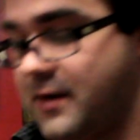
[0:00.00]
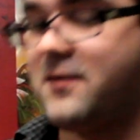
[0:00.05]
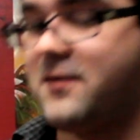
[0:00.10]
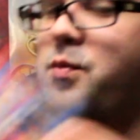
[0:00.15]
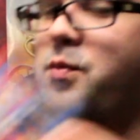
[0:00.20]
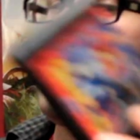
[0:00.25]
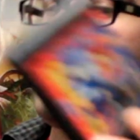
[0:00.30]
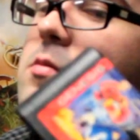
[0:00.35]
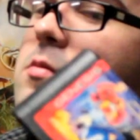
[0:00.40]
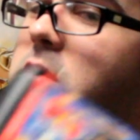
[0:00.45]

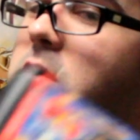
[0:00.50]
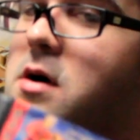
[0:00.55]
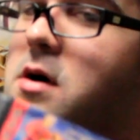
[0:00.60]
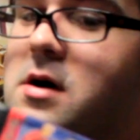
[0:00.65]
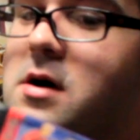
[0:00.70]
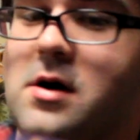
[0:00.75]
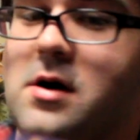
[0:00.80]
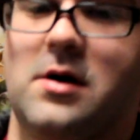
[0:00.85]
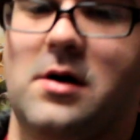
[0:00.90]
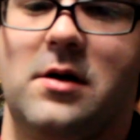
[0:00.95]

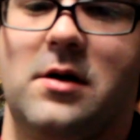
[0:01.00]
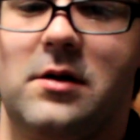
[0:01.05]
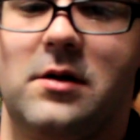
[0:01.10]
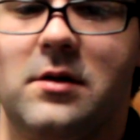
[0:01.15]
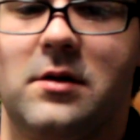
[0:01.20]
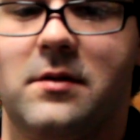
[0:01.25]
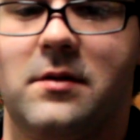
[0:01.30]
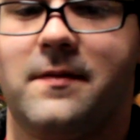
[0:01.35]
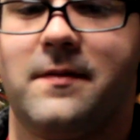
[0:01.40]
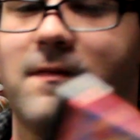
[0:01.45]
Spinball.
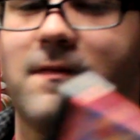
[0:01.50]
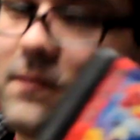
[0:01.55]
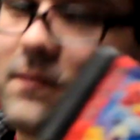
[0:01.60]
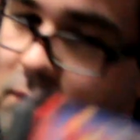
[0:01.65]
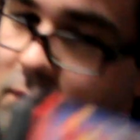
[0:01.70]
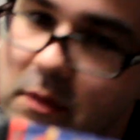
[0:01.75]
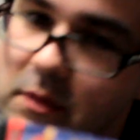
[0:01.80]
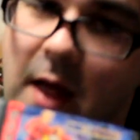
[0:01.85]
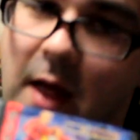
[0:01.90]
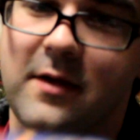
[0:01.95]

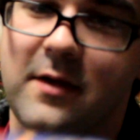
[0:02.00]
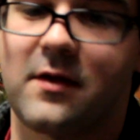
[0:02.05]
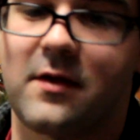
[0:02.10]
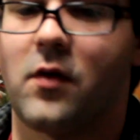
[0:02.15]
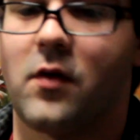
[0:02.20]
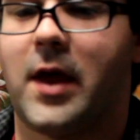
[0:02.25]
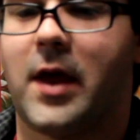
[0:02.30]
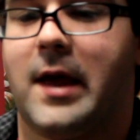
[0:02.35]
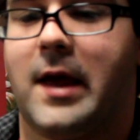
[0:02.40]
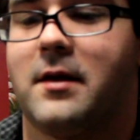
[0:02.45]
That's
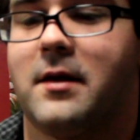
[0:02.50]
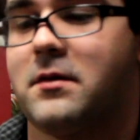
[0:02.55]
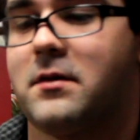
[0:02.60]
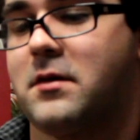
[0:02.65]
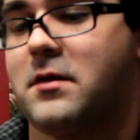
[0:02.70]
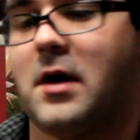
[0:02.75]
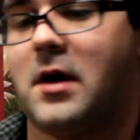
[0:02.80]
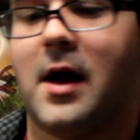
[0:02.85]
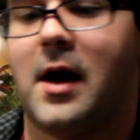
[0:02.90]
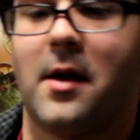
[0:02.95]
okay.
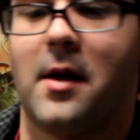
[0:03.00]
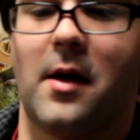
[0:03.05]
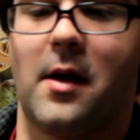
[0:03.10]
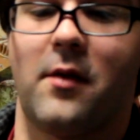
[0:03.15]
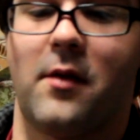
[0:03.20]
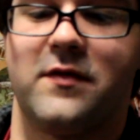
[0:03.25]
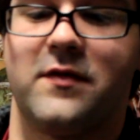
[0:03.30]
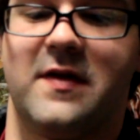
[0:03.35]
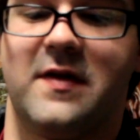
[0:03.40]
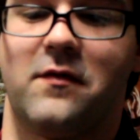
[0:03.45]

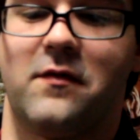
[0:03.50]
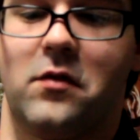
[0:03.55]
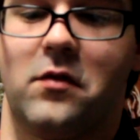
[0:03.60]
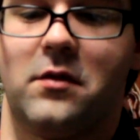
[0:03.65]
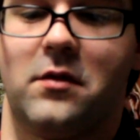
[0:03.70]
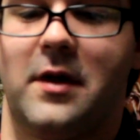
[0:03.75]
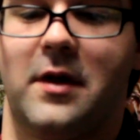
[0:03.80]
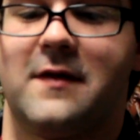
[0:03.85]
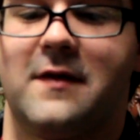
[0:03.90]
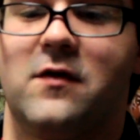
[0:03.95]
I was
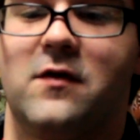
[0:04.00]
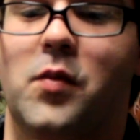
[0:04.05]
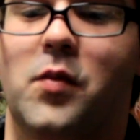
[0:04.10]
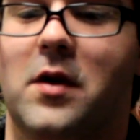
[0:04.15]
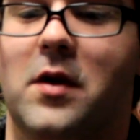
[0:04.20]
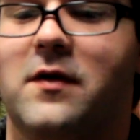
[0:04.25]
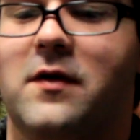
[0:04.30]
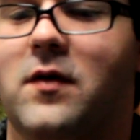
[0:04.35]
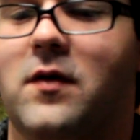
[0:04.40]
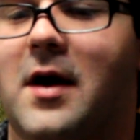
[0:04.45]
never like super
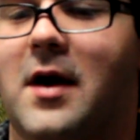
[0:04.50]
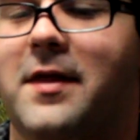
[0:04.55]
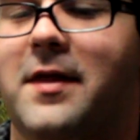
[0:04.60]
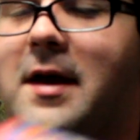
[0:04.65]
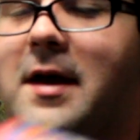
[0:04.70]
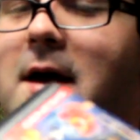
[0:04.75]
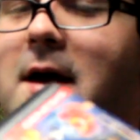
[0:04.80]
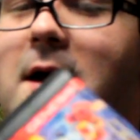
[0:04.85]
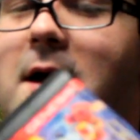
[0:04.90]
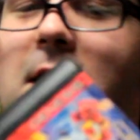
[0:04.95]
into it. I
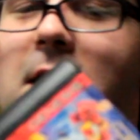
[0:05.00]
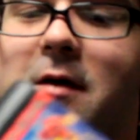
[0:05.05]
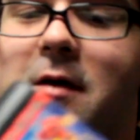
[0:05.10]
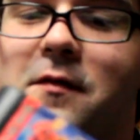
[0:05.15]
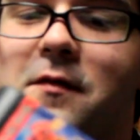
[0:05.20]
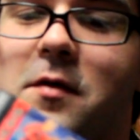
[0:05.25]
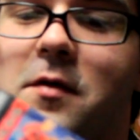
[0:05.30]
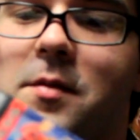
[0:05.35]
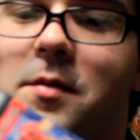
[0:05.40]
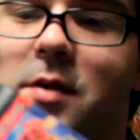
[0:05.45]
think I got it
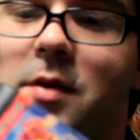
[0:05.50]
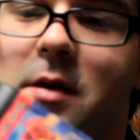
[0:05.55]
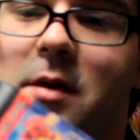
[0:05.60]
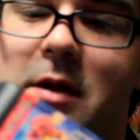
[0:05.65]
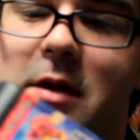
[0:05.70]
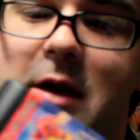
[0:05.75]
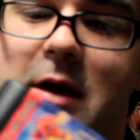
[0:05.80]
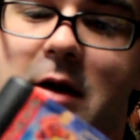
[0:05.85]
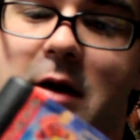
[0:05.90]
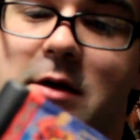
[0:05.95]
for
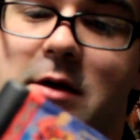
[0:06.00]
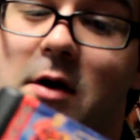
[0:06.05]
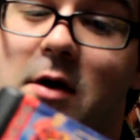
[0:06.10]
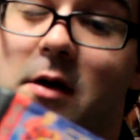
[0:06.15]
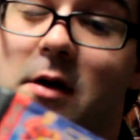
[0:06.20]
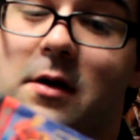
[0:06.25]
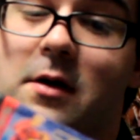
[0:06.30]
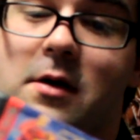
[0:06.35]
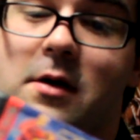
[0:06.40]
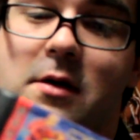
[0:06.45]
probably like
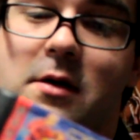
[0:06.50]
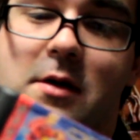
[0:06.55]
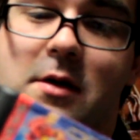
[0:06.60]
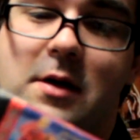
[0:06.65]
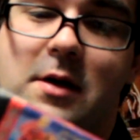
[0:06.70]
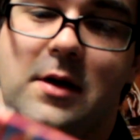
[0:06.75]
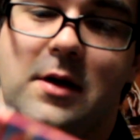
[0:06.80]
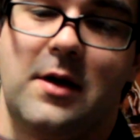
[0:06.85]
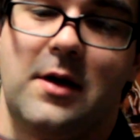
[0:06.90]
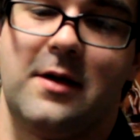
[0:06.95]
$1.
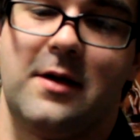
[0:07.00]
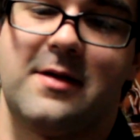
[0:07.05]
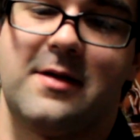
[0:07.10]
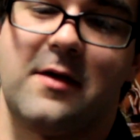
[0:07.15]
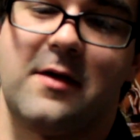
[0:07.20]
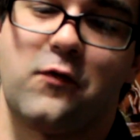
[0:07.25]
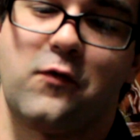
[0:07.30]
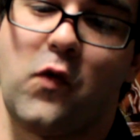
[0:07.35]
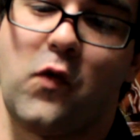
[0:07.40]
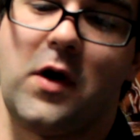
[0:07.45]
It
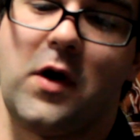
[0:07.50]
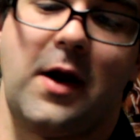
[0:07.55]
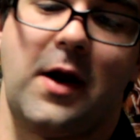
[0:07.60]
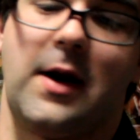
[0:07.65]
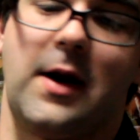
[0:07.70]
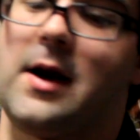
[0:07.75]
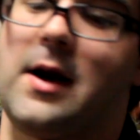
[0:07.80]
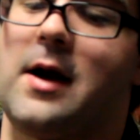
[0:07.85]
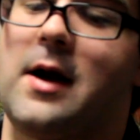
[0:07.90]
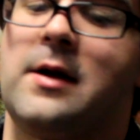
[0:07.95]
says
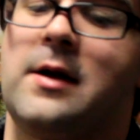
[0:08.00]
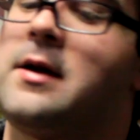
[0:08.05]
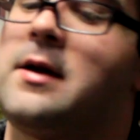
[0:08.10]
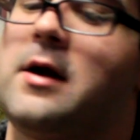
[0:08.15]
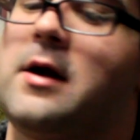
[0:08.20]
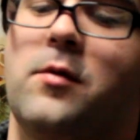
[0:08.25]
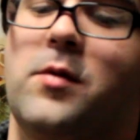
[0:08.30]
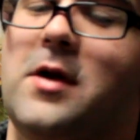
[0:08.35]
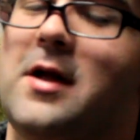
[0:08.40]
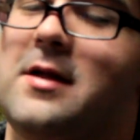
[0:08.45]
$4.99 in
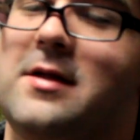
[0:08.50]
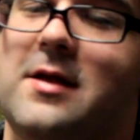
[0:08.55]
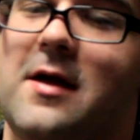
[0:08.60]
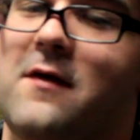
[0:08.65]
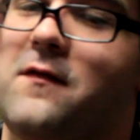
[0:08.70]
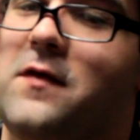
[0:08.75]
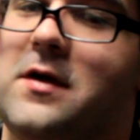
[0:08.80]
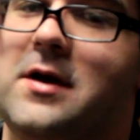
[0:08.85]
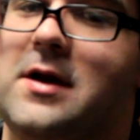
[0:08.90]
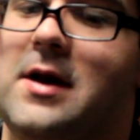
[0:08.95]
here, but I
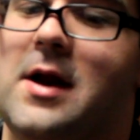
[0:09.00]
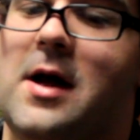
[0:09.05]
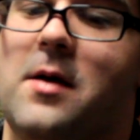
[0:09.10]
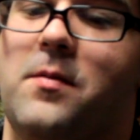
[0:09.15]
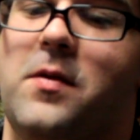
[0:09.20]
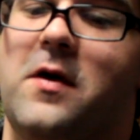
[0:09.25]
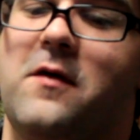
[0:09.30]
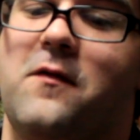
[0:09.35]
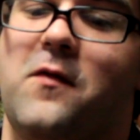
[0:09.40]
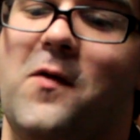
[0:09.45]
definitely did
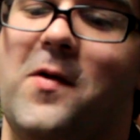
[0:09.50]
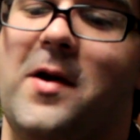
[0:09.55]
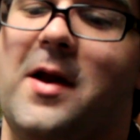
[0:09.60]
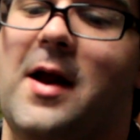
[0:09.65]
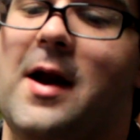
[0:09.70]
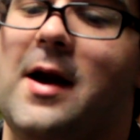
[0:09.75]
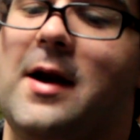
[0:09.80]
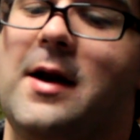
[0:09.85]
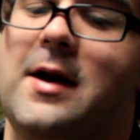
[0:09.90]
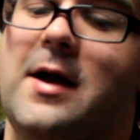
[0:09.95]
not pay
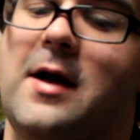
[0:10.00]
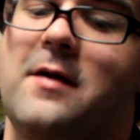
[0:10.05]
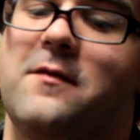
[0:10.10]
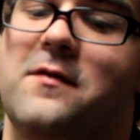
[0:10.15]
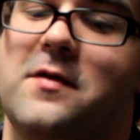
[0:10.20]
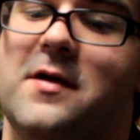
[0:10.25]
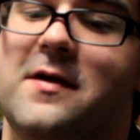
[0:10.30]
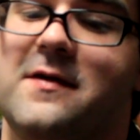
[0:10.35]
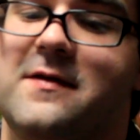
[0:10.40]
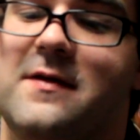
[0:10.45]
$4.99
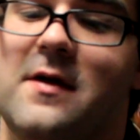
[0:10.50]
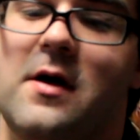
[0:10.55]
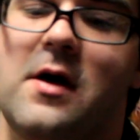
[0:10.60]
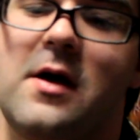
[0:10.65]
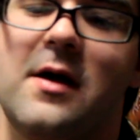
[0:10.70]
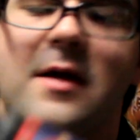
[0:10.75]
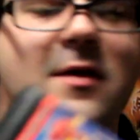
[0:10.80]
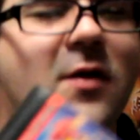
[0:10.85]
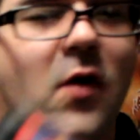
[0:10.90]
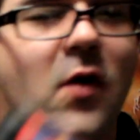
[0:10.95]
for this.
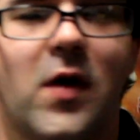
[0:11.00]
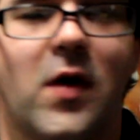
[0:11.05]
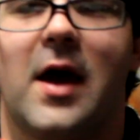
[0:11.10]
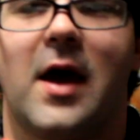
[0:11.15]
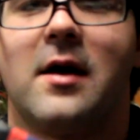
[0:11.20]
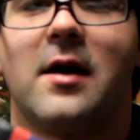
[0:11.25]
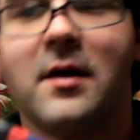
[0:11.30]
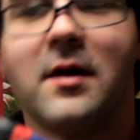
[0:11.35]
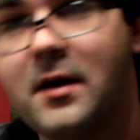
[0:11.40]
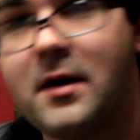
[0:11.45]
It's
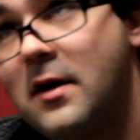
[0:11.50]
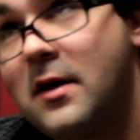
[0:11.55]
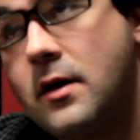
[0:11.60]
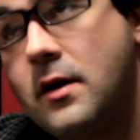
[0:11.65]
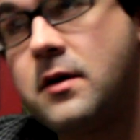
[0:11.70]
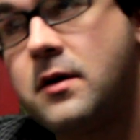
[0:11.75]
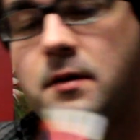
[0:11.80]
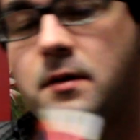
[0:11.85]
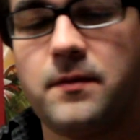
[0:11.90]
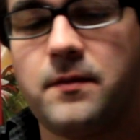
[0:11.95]
okay.
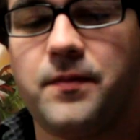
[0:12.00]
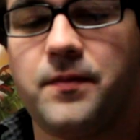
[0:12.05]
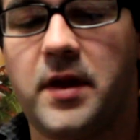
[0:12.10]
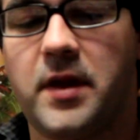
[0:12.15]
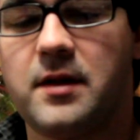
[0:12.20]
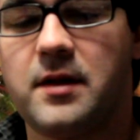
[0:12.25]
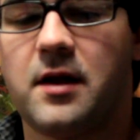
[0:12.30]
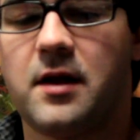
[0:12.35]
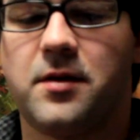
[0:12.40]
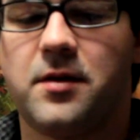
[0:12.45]

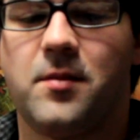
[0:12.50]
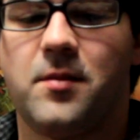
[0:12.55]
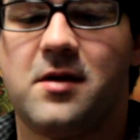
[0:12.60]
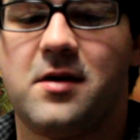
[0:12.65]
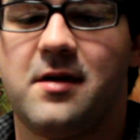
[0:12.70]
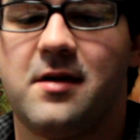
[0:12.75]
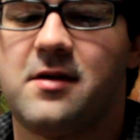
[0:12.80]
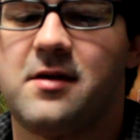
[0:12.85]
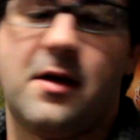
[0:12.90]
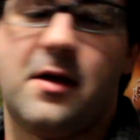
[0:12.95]
Like nothing
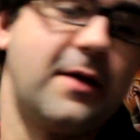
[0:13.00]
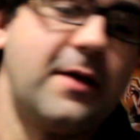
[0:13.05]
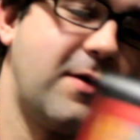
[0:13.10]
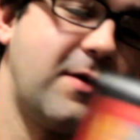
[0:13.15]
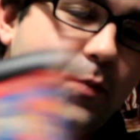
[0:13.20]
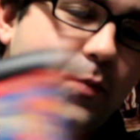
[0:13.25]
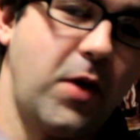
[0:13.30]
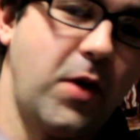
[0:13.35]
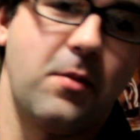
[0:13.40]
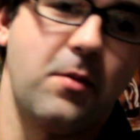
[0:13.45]
much. It's
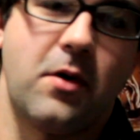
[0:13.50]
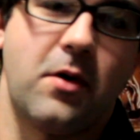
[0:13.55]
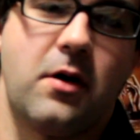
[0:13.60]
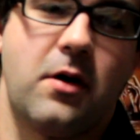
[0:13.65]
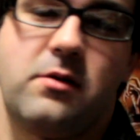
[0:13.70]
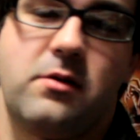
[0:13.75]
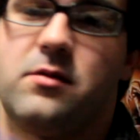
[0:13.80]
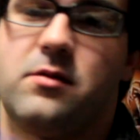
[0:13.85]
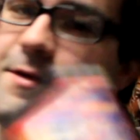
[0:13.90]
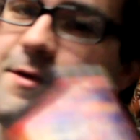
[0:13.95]

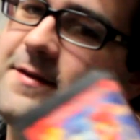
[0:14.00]
pinball with